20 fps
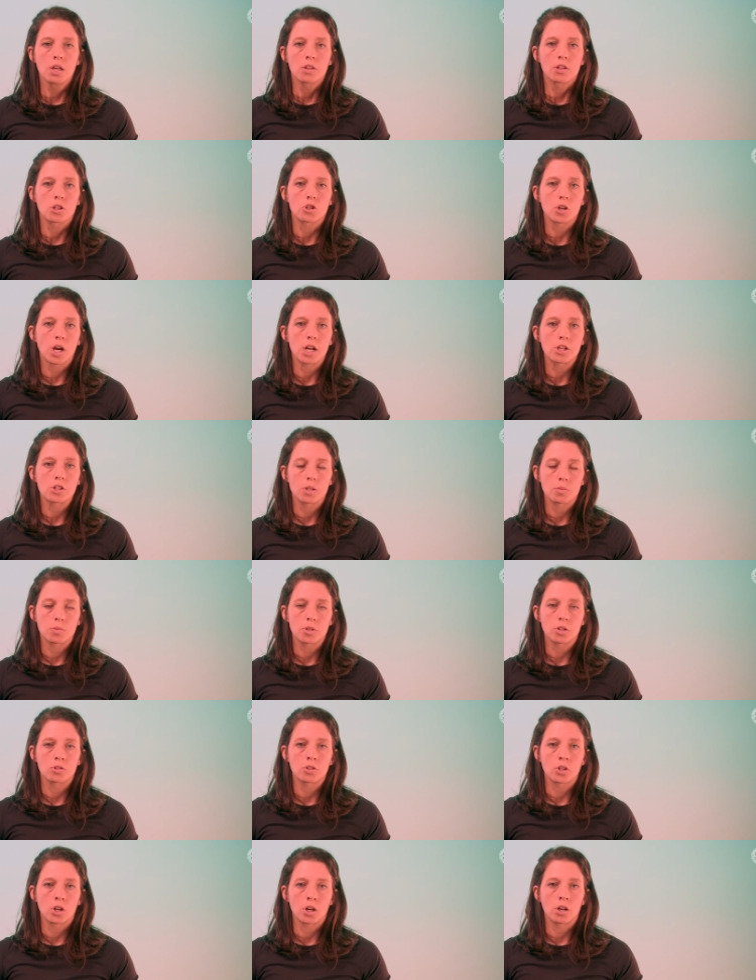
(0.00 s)
The
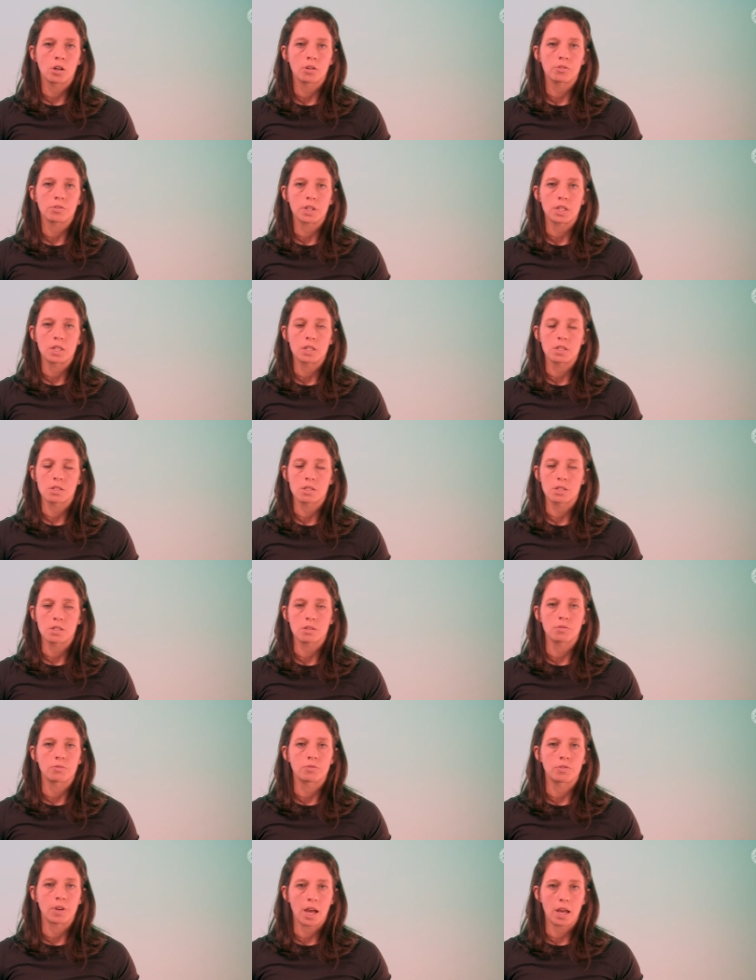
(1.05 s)
trigeminal nerve is,
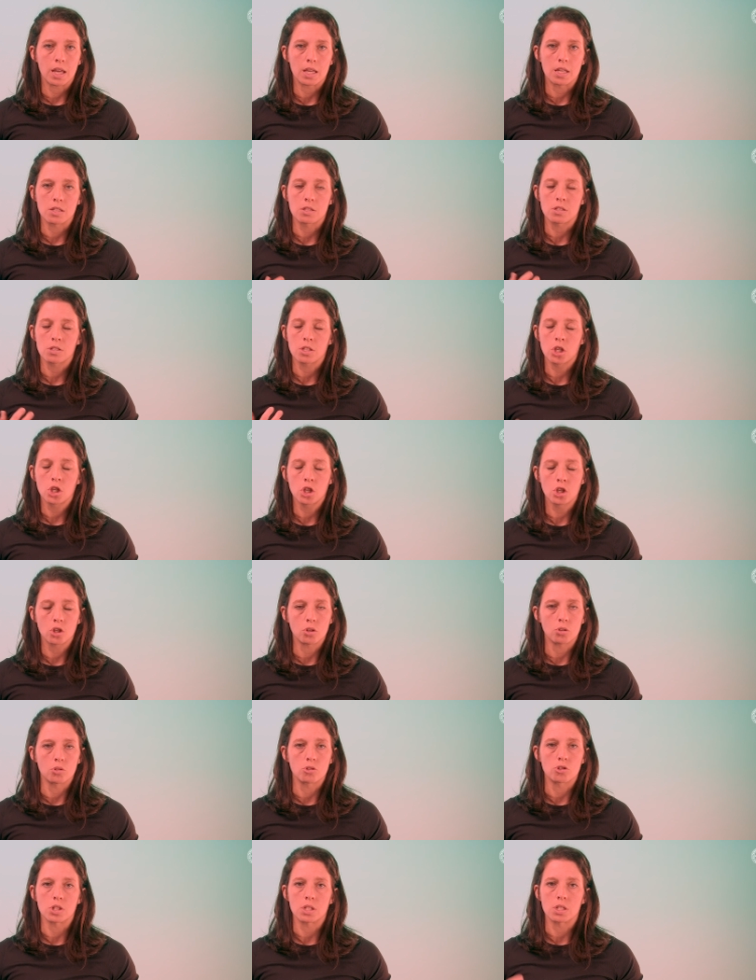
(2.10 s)
is
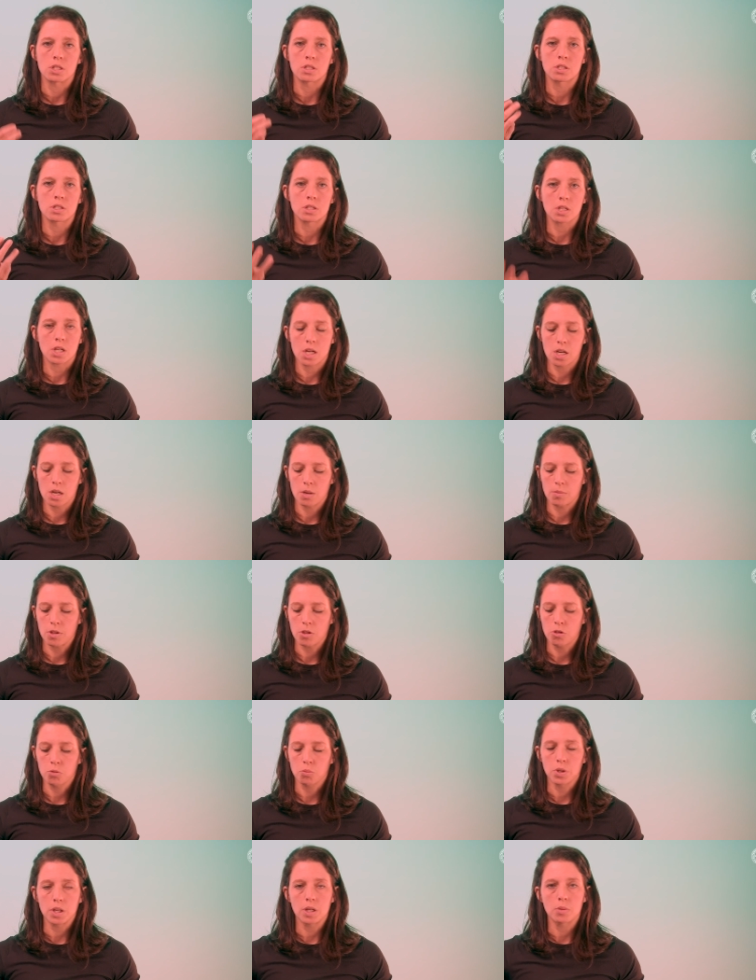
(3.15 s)
huge. It's um, in
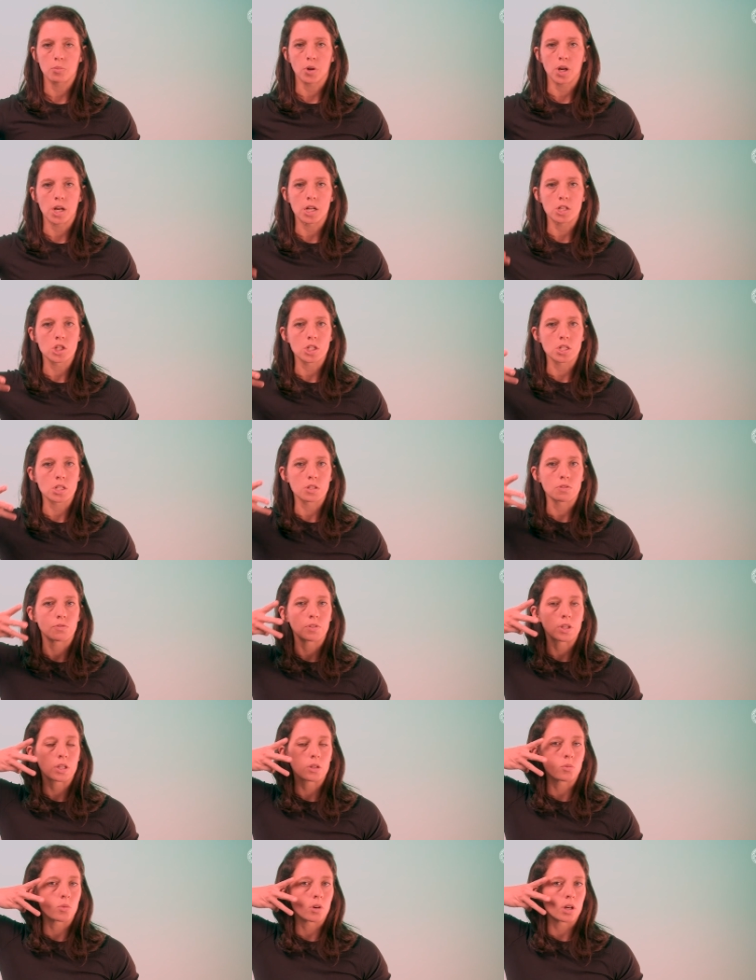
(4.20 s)
three branches,
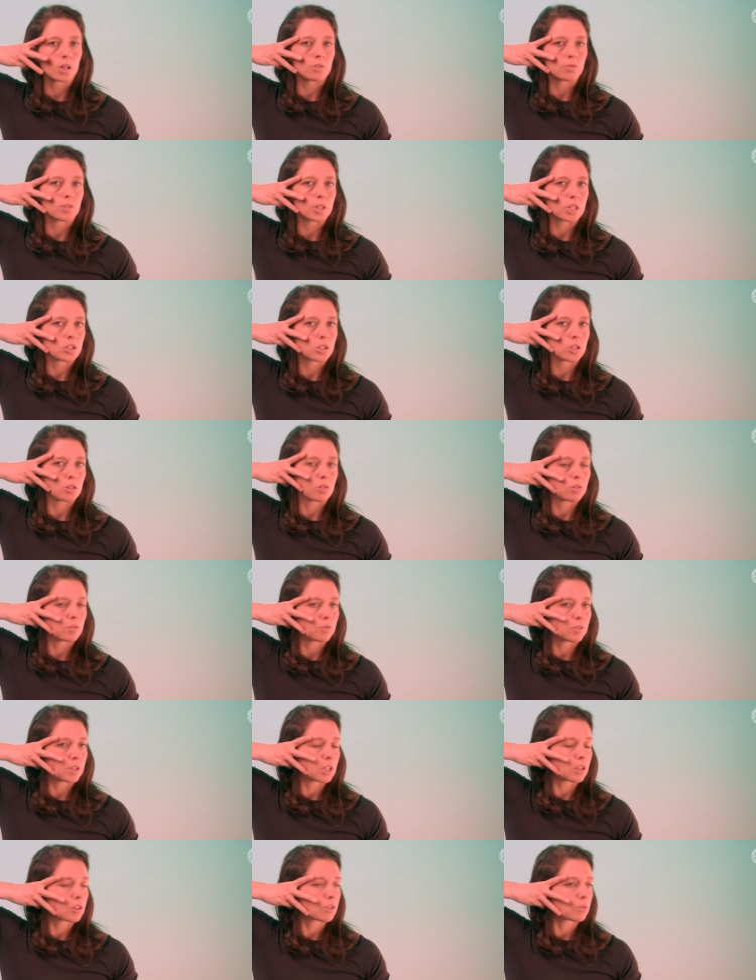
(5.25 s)
V1, V2, and
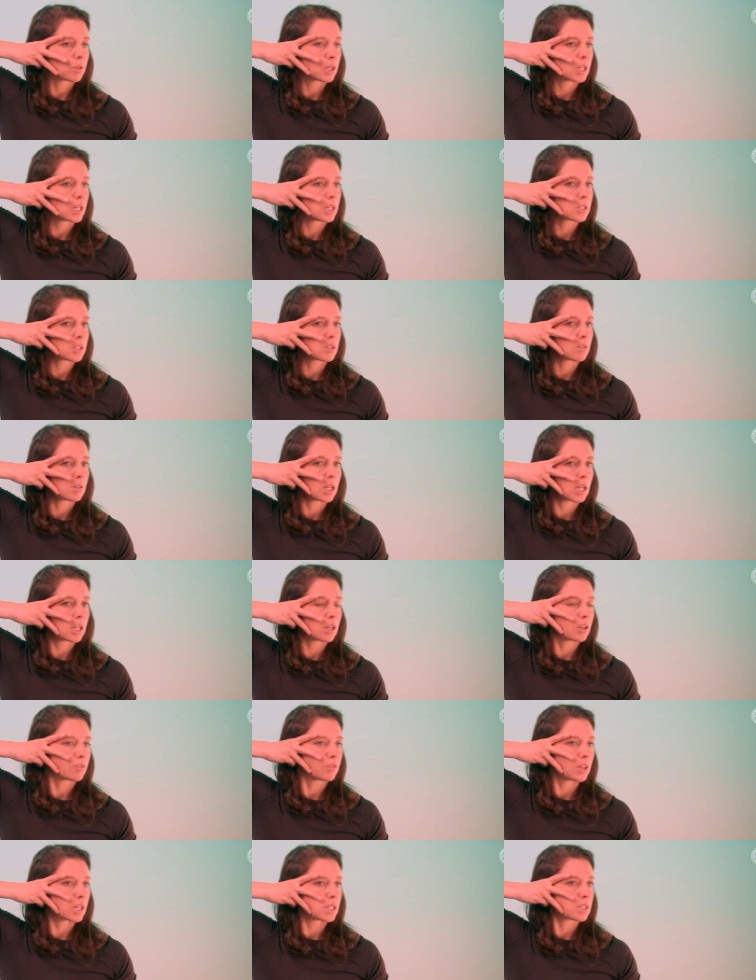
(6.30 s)
V3, so it
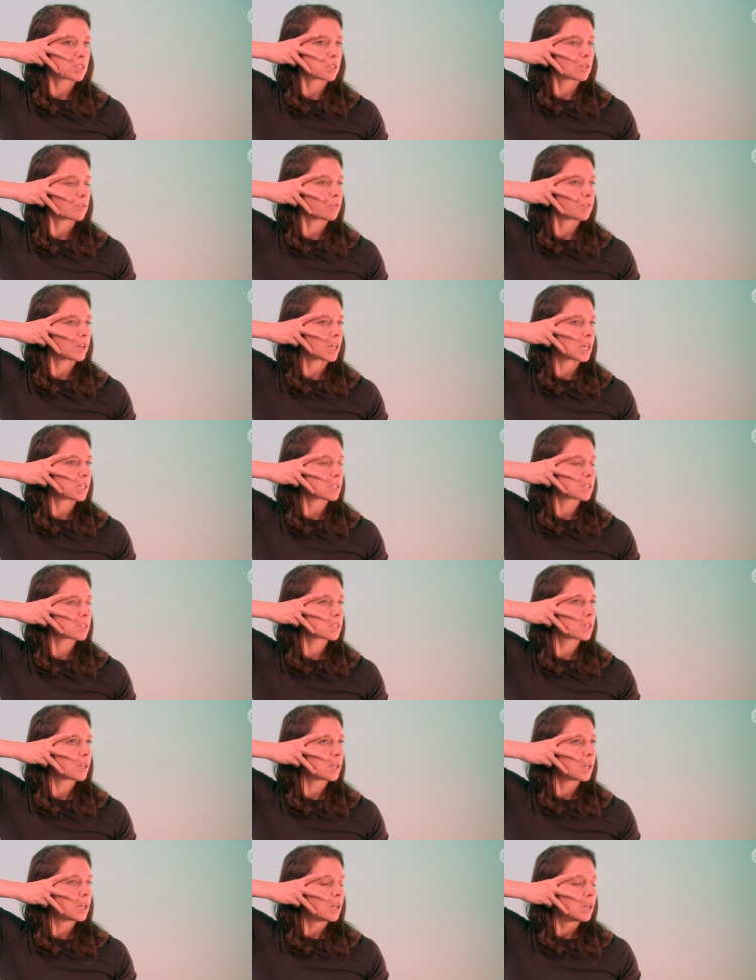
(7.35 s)
innervates the
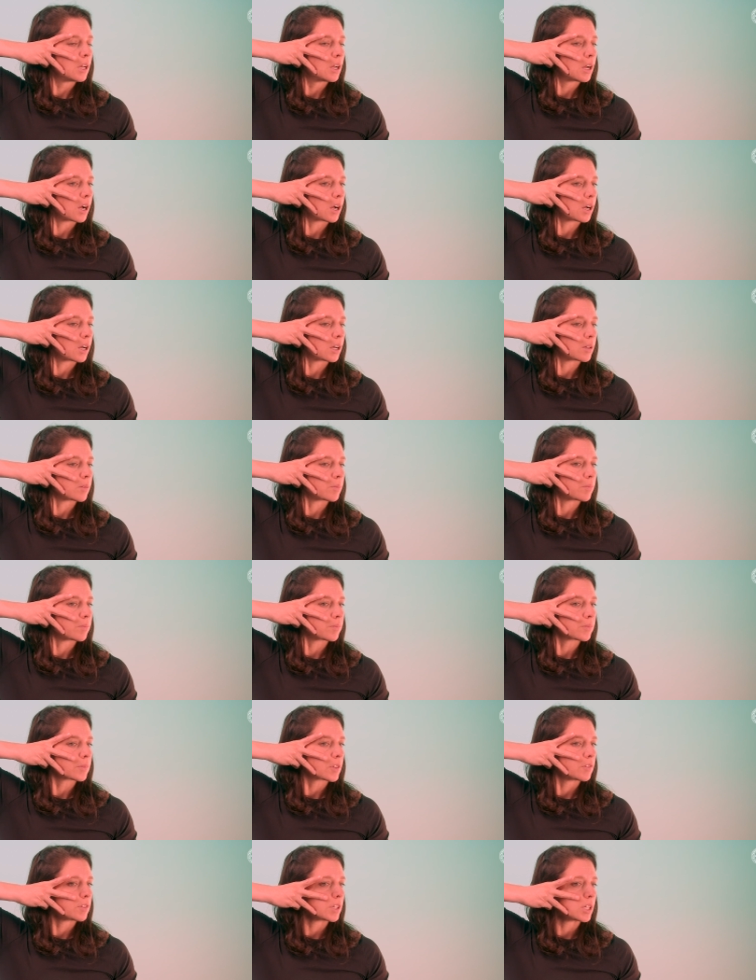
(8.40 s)
face um,
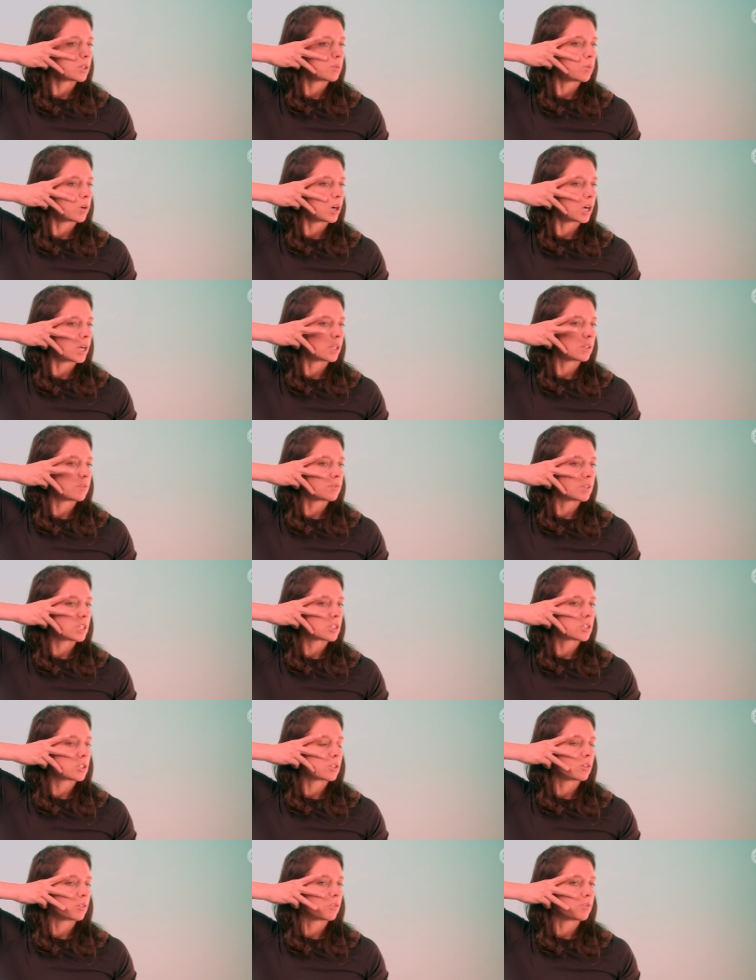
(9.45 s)
V1,
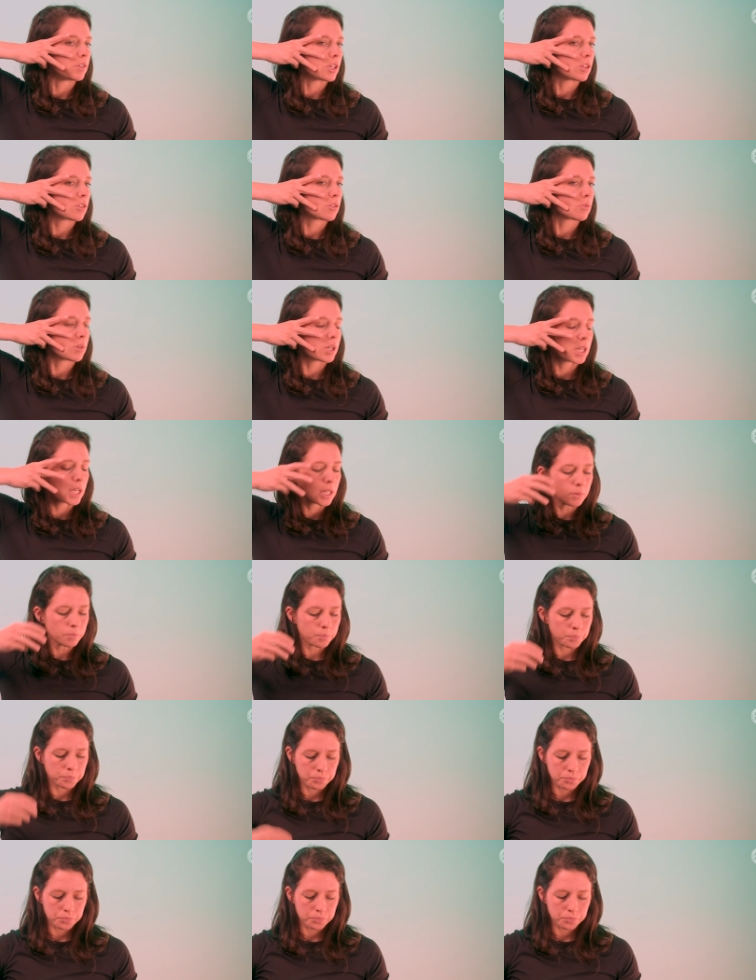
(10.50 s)
V2, V3.